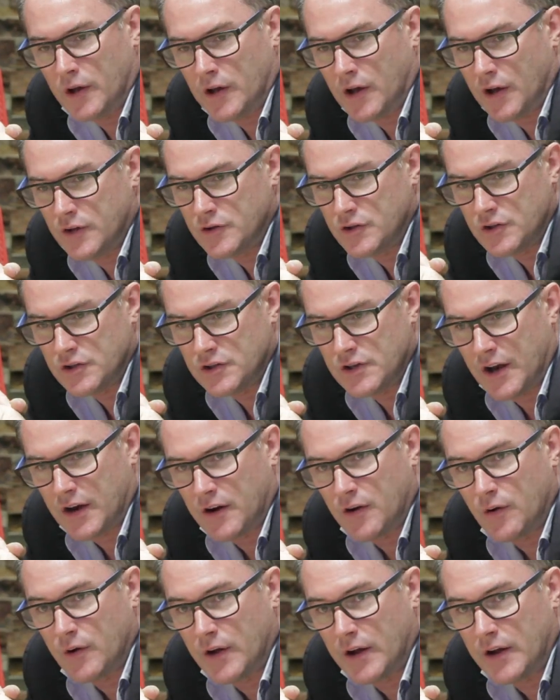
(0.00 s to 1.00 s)
coaching Zach
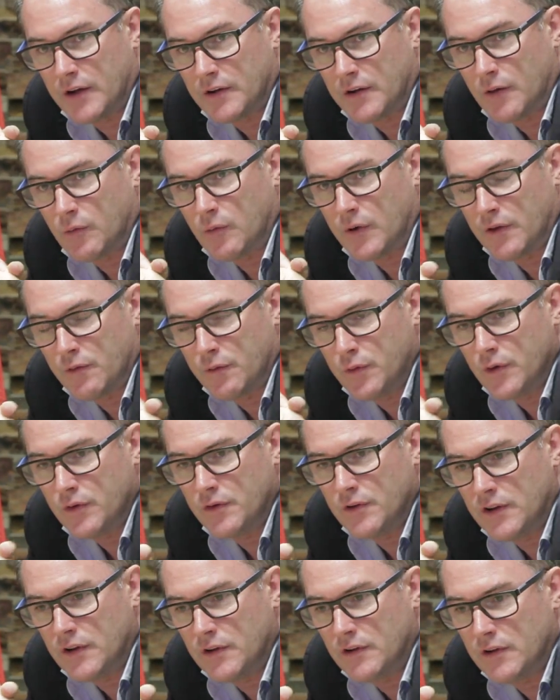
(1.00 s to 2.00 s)
around, one of the first
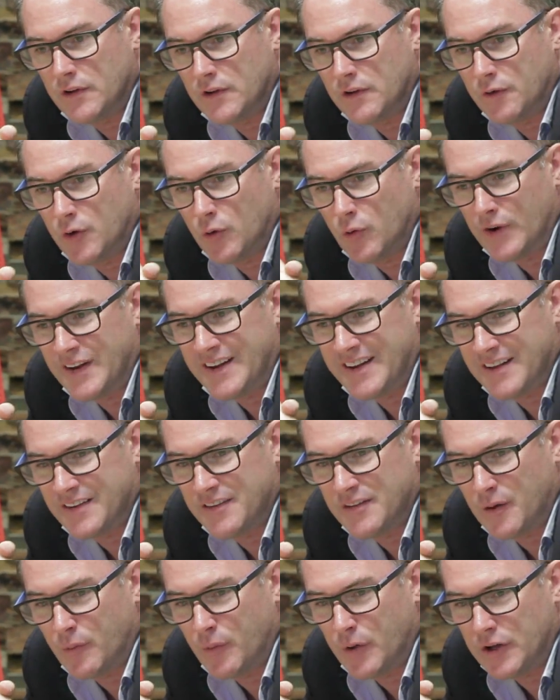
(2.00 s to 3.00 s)
things is if you want to get
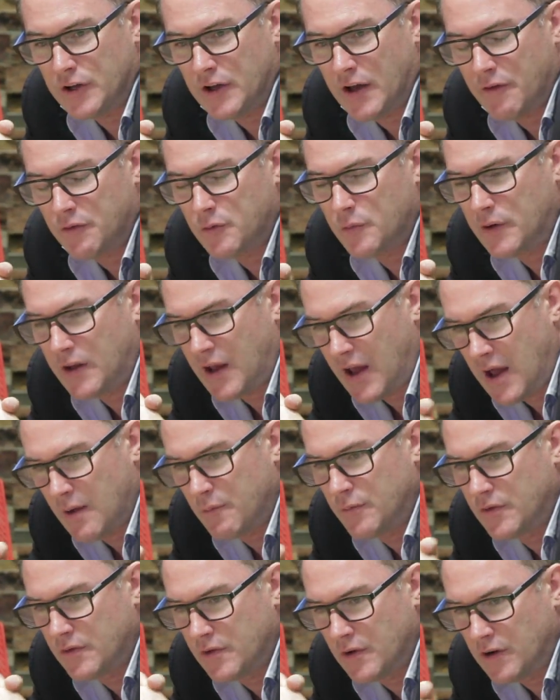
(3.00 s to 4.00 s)
somewhere, you have to be
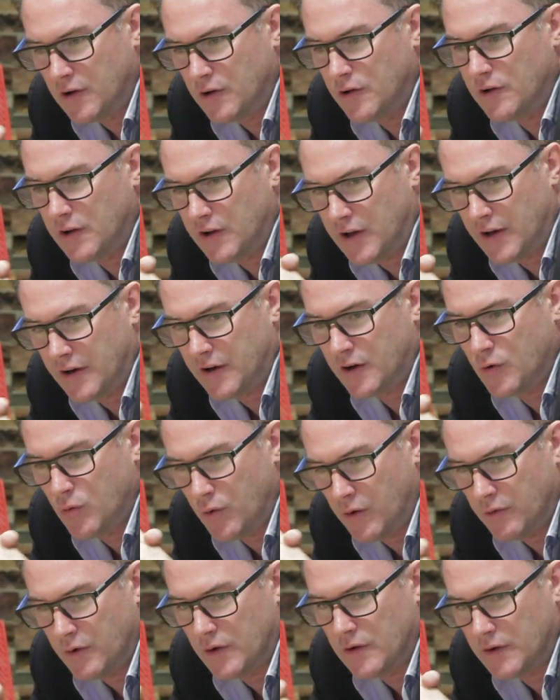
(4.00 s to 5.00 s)
absolutely,
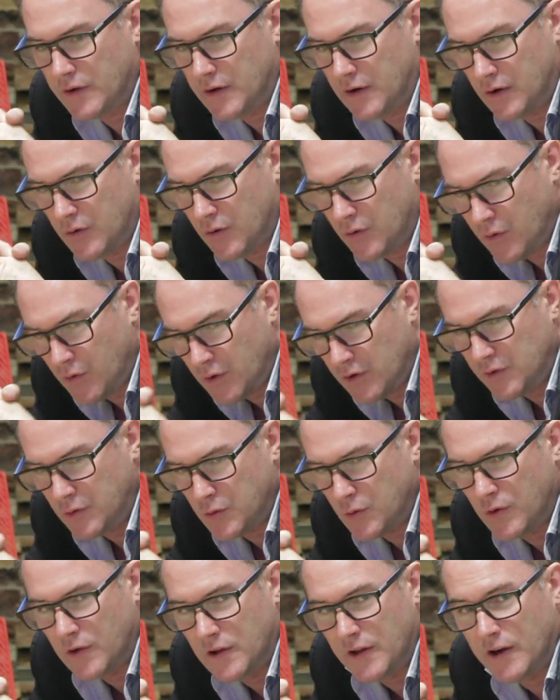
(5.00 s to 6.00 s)
unequivocally, crystal
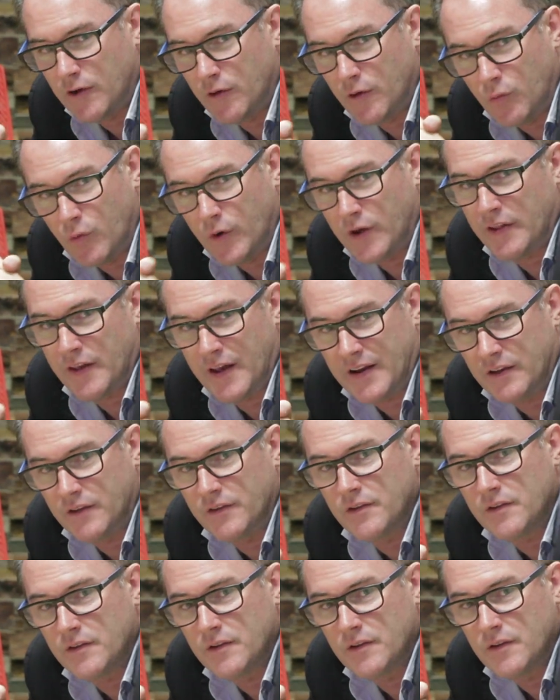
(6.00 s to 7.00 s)
clear on where that
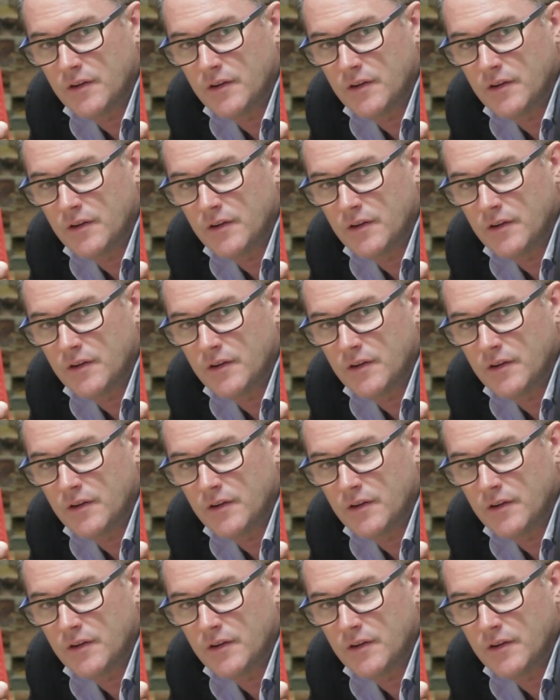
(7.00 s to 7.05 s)
is.